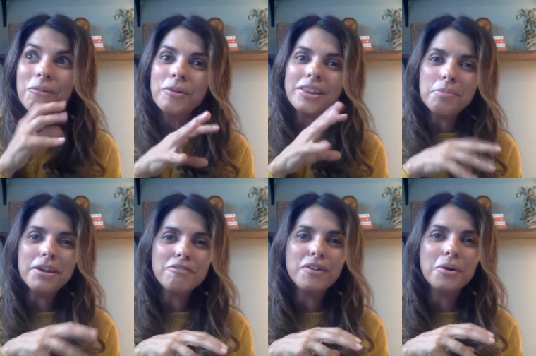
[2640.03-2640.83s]
really
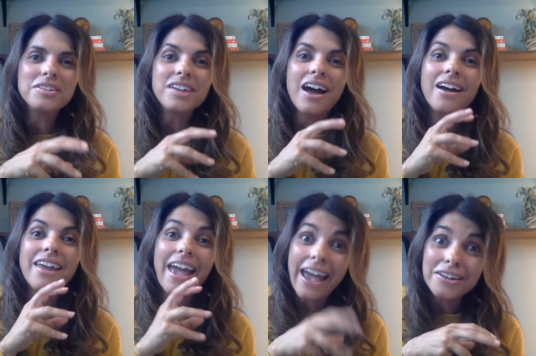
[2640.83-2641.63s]
being focused on
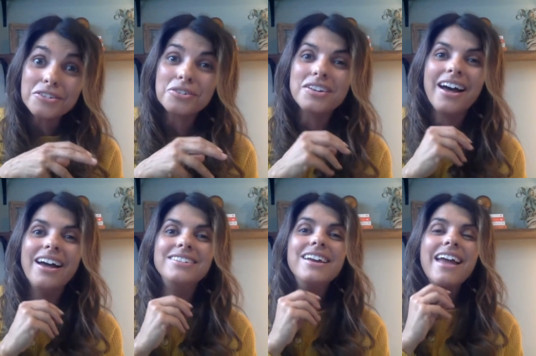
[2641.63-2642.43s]

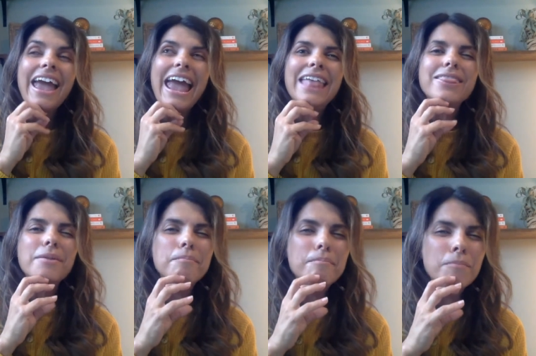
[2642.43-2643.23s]
exercise and the
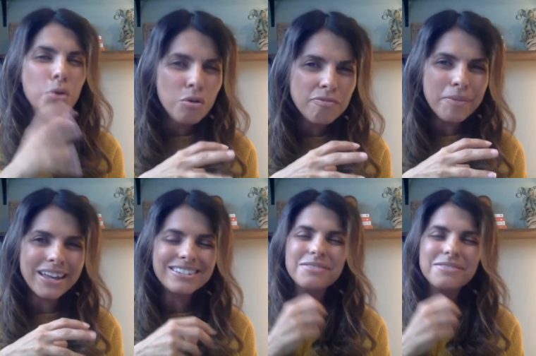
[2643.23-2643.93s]
movement,